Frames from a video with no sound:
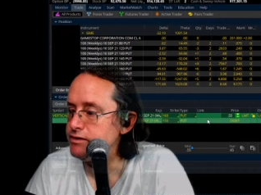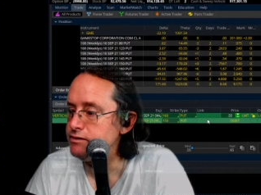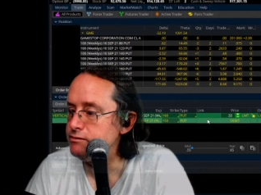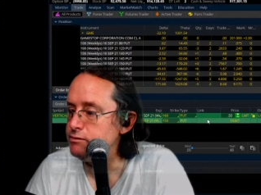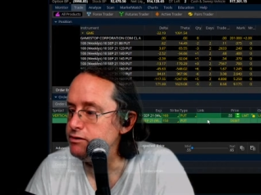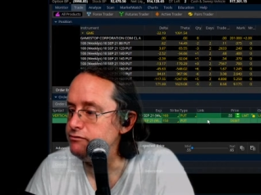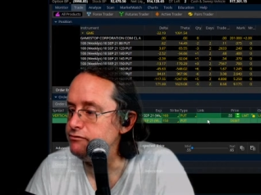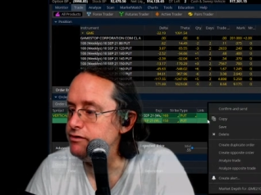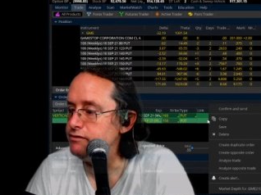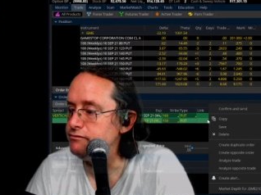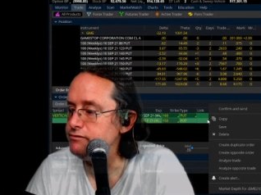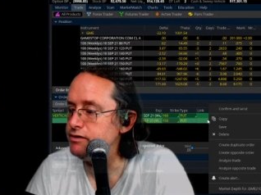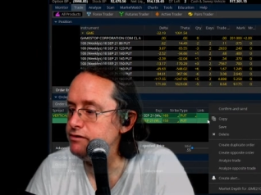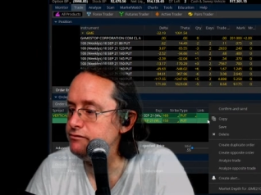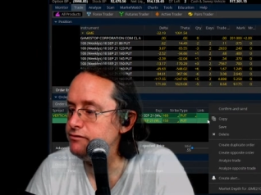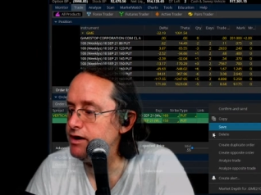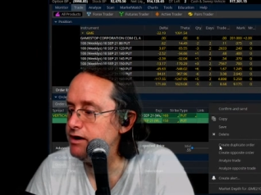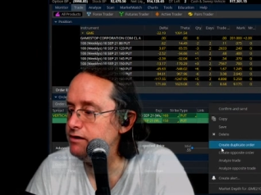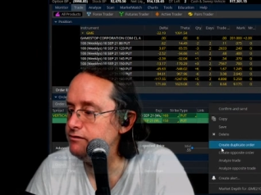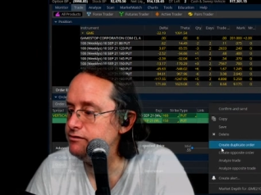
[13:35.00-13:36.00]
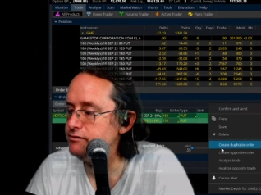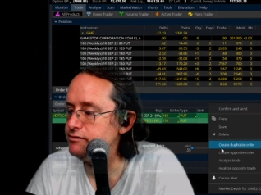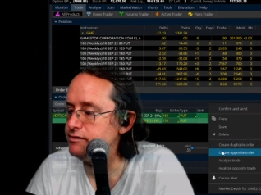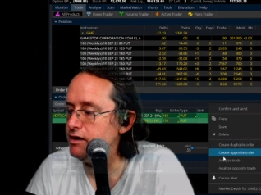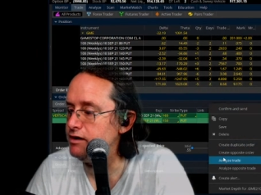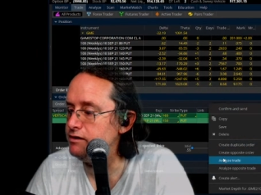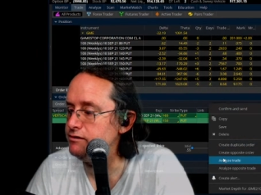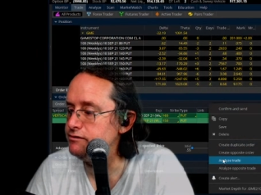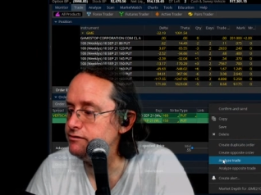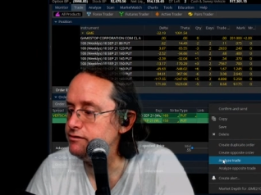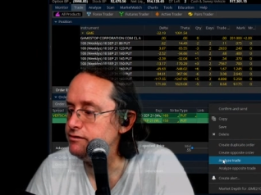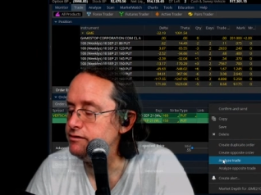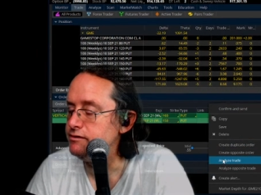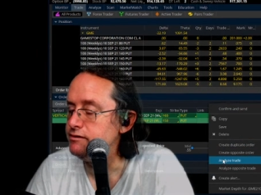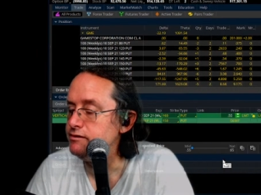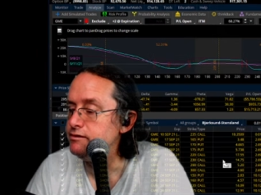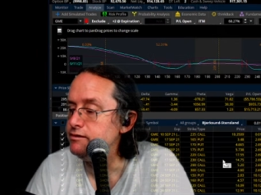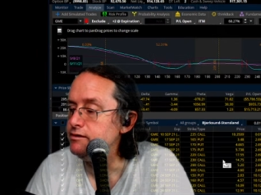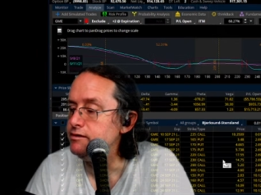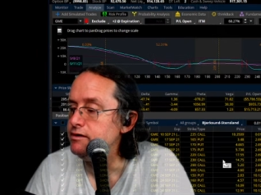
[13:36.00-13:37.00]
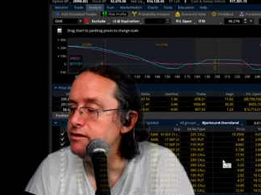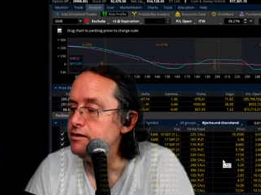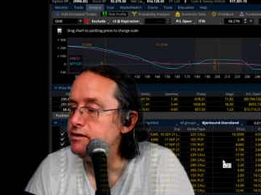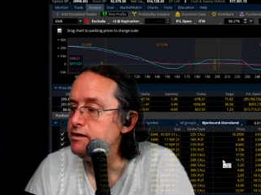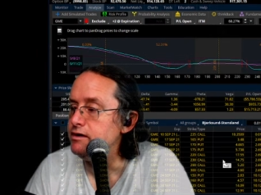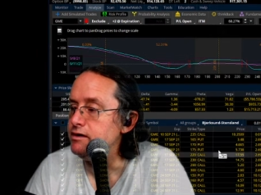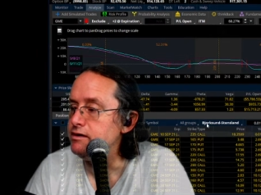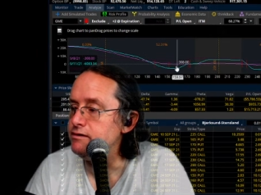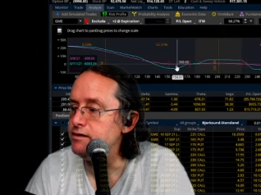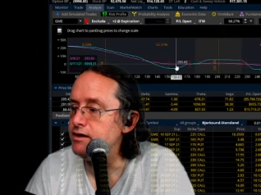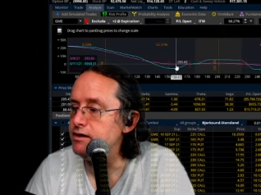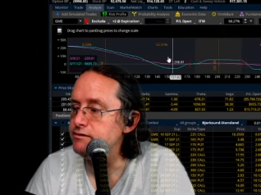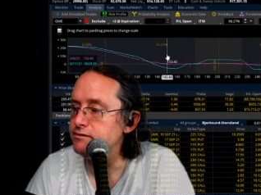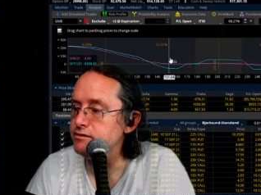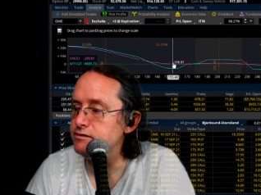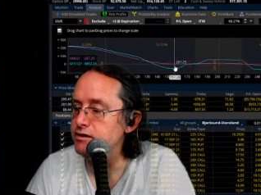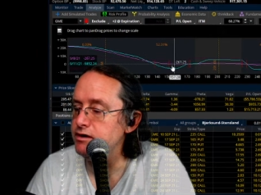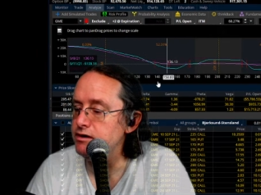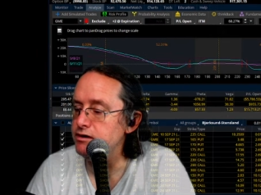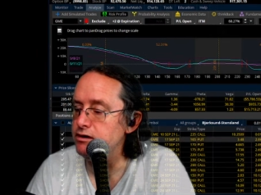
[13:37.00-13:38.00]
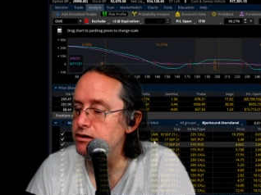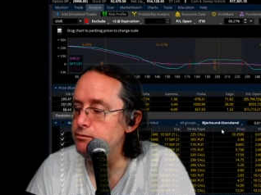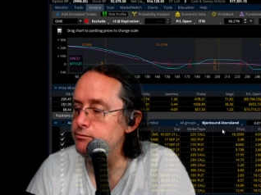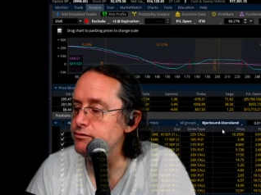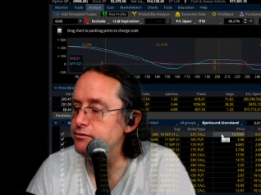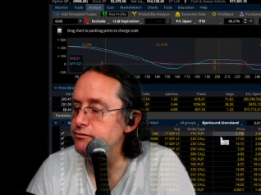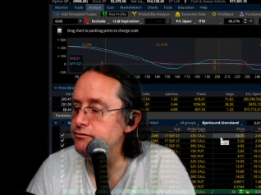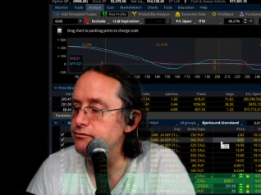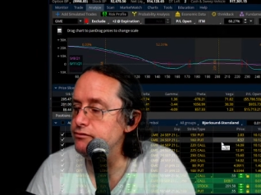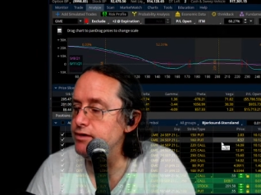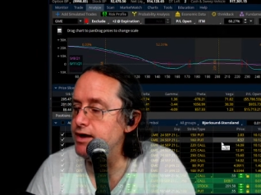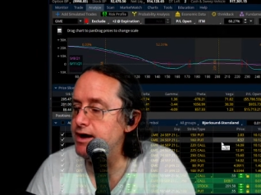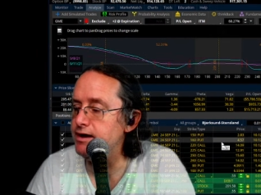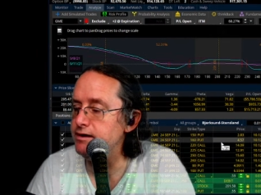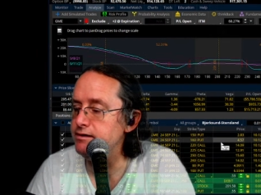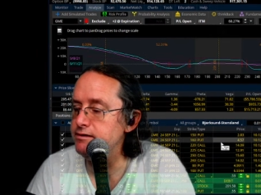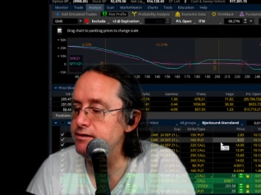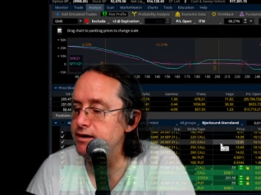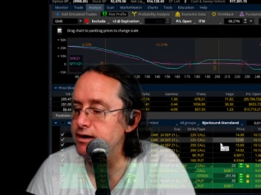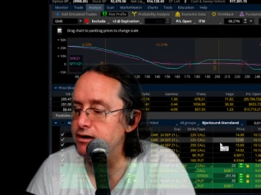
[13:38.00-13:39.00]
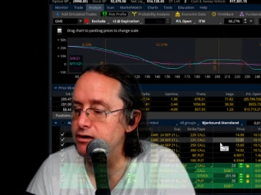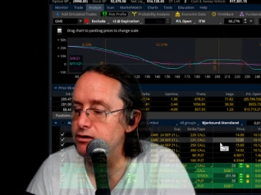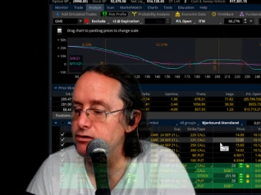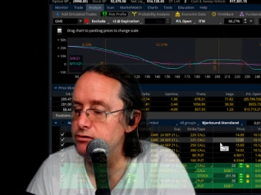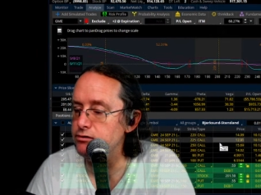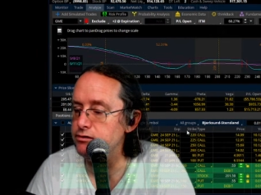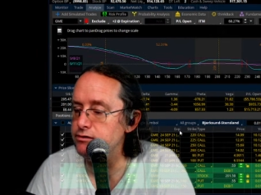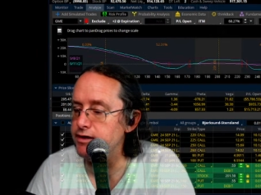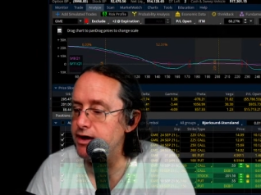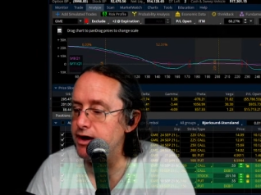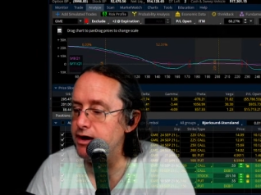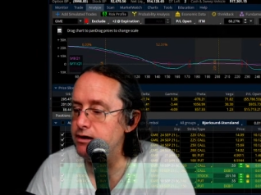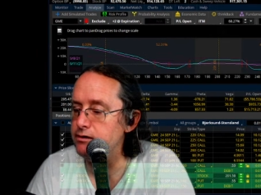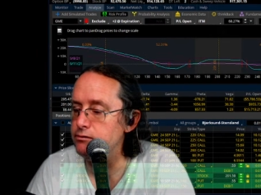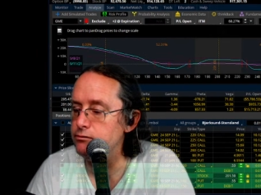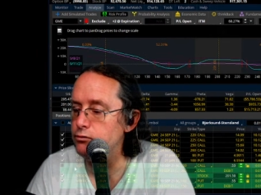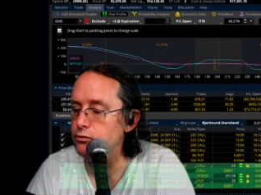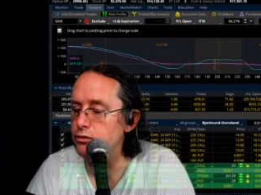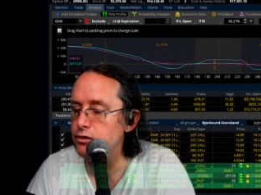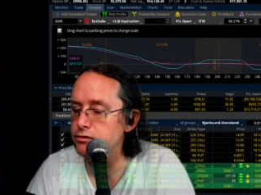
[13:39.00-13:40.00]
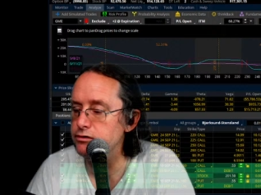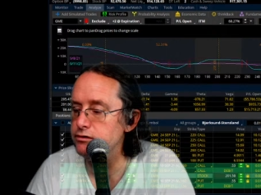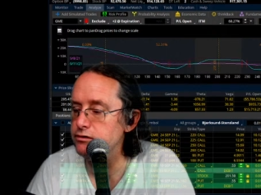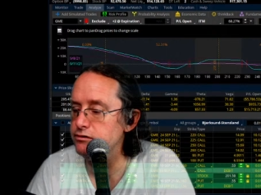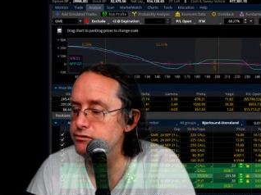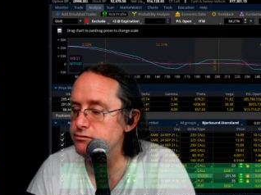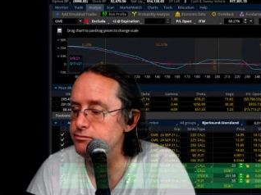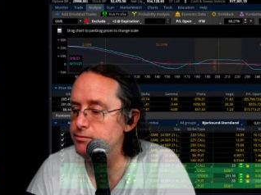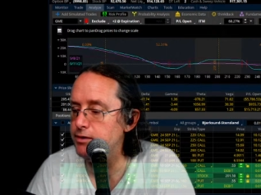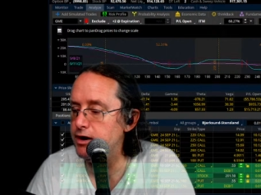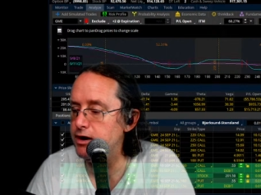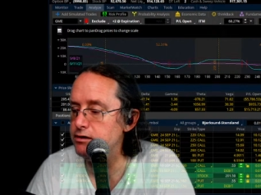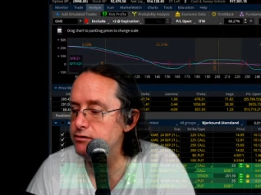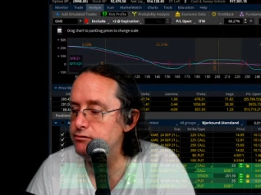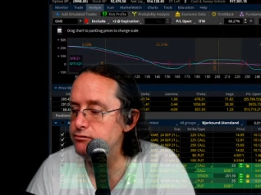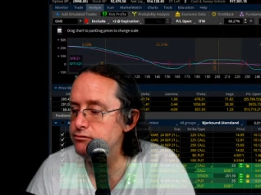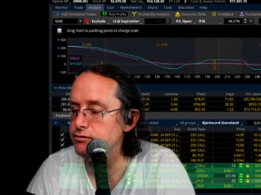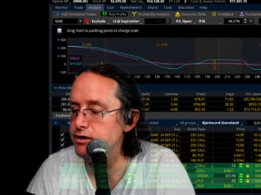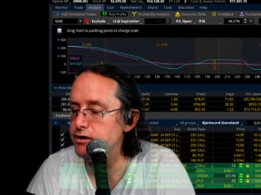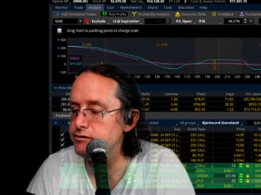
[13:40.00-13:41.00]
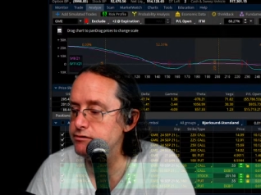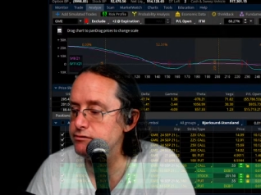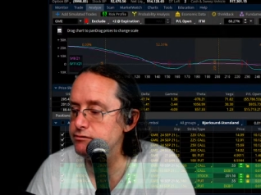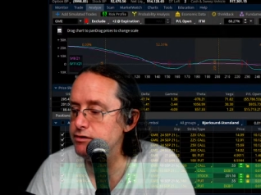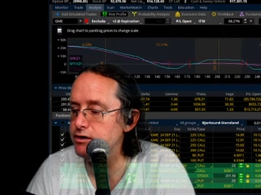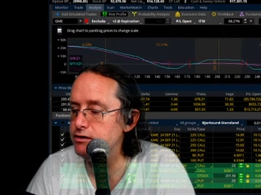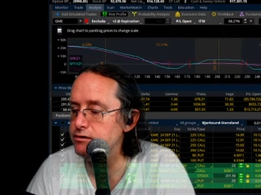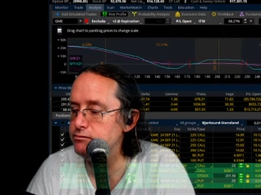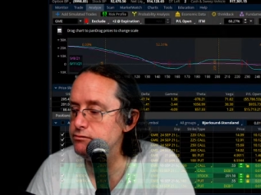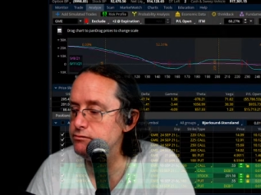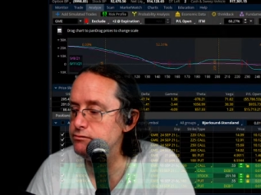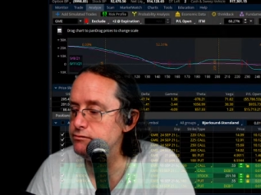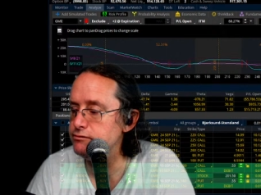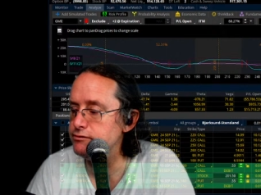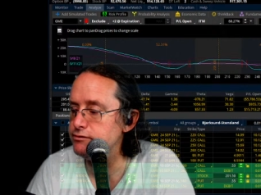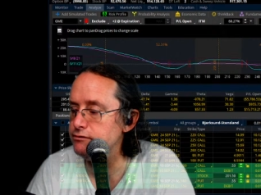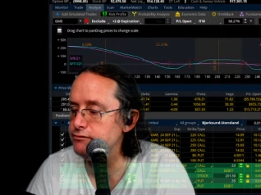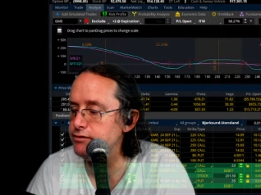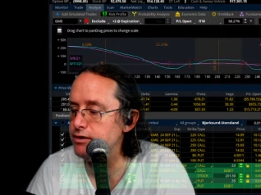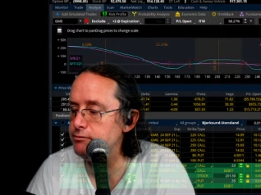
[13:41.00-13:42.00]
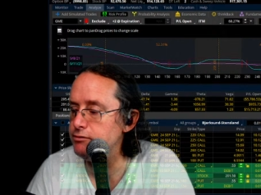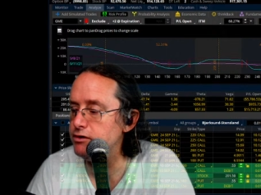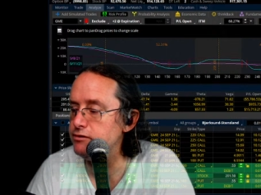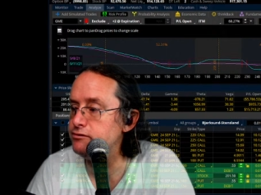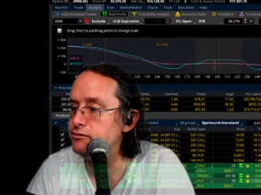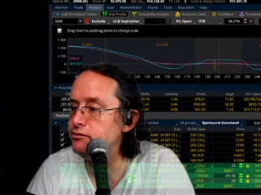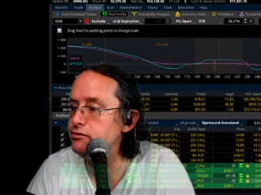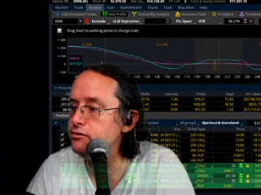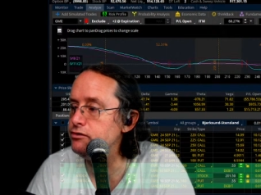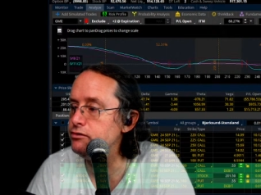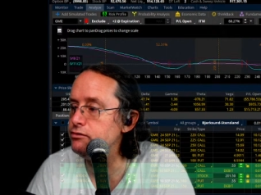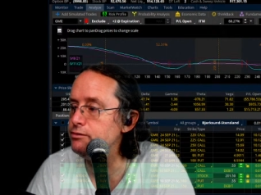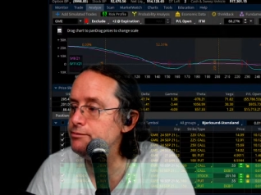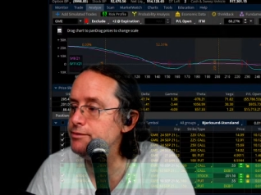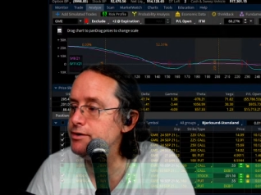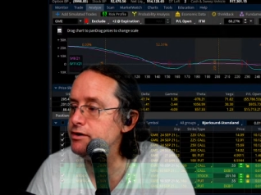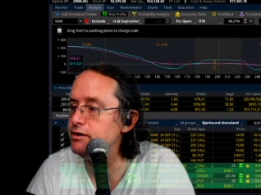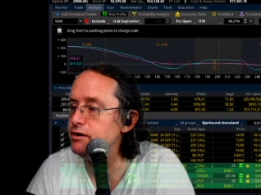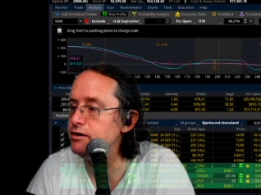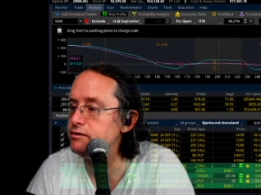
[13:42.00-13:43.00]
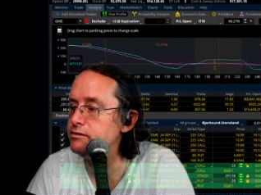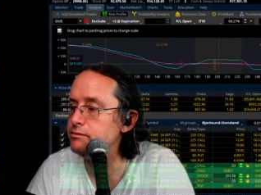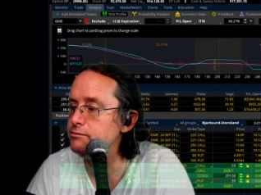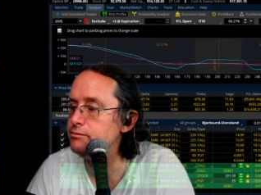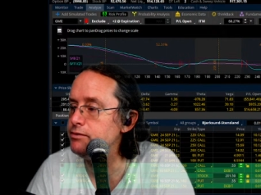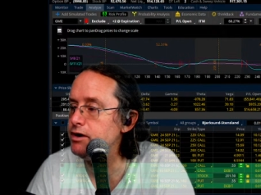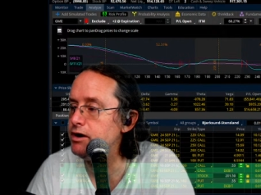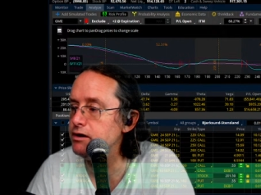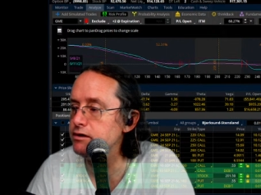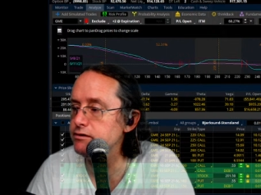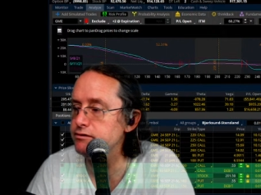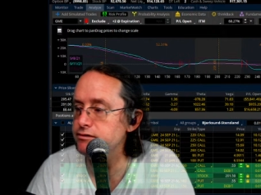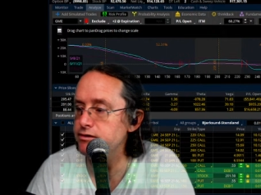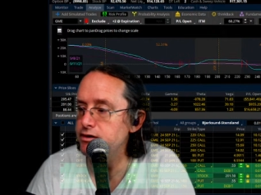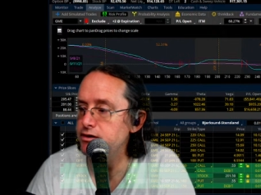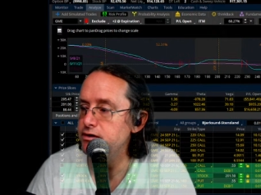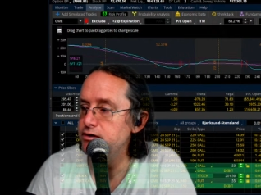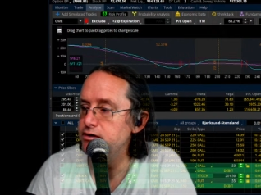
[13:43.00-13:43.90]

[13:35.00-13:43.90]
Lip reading: It'd be 55 cents. And that's going to help to flatten out that one little spot of risk, right? So if I bought two, it would be $100.